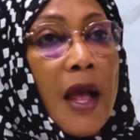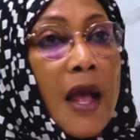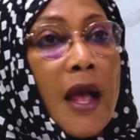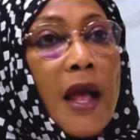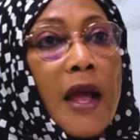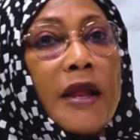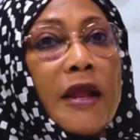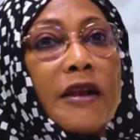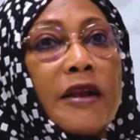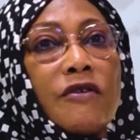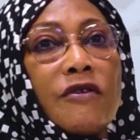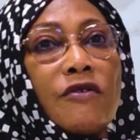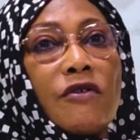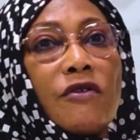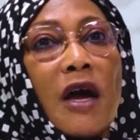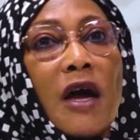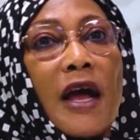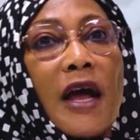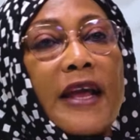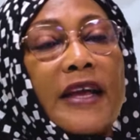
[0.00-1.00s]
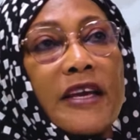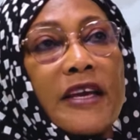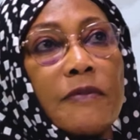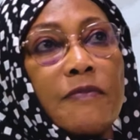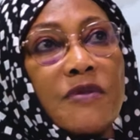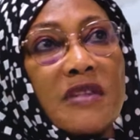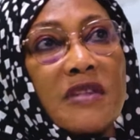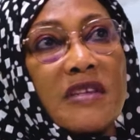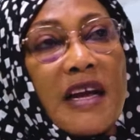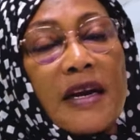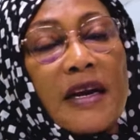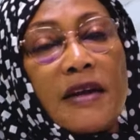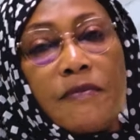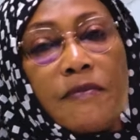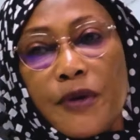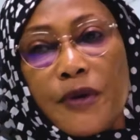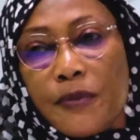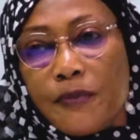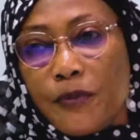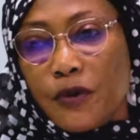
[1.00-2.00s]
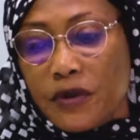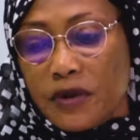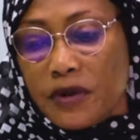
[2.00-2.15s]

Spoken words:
And I keep telling people